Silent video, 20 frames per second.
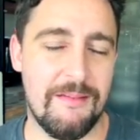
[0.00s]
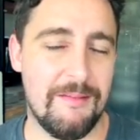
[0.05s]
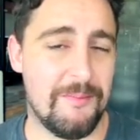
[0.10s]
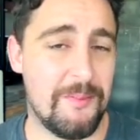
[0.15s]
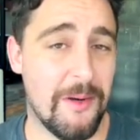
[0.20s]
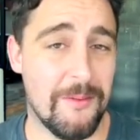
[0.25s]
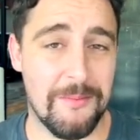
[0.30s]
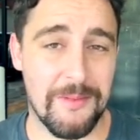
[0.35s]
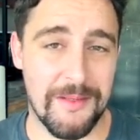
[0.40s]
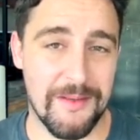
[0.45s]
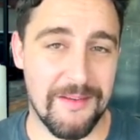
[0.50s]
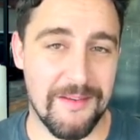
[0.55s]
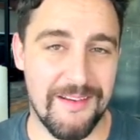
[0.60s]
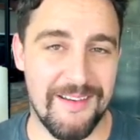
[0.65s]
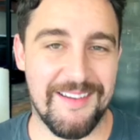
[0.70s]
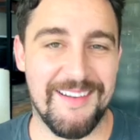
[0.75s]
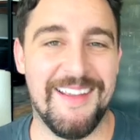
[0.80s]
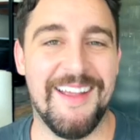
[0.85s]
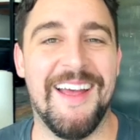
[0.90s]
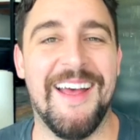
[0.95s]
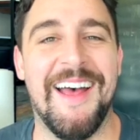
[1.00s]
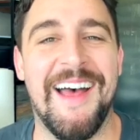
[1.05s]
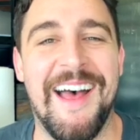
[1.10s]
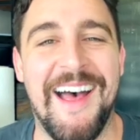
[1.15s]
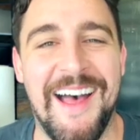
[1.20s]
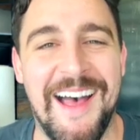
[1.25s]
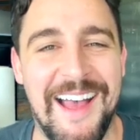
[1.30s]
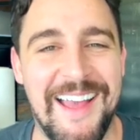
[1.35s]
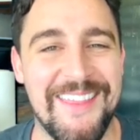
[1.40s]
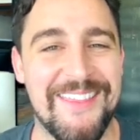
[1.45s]
Probably not.
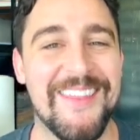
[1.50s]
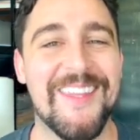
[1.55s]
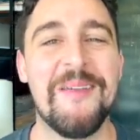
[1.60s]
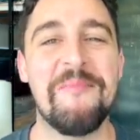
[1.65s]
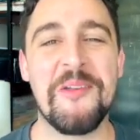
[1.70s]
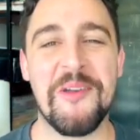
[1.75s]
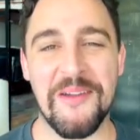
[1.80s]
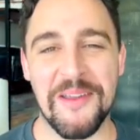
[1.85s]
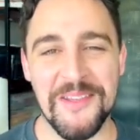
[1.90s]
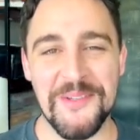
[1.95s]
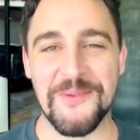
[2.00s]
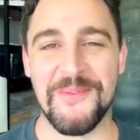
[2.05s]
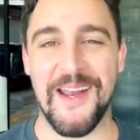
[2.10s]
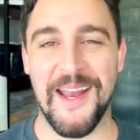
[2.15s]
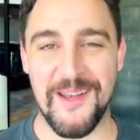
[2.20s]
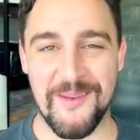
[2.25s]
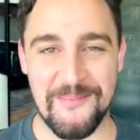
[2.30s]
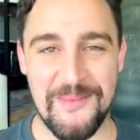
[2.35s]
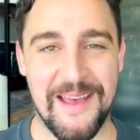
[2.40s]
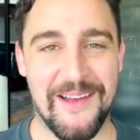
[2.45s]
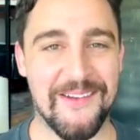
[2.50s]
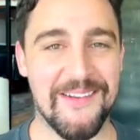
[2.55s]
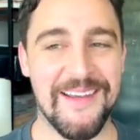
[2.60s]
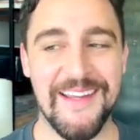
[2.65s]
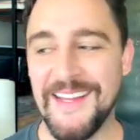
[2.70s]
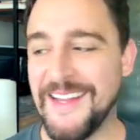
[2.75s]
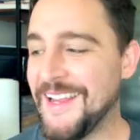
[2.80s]
I think I'm going the right amount.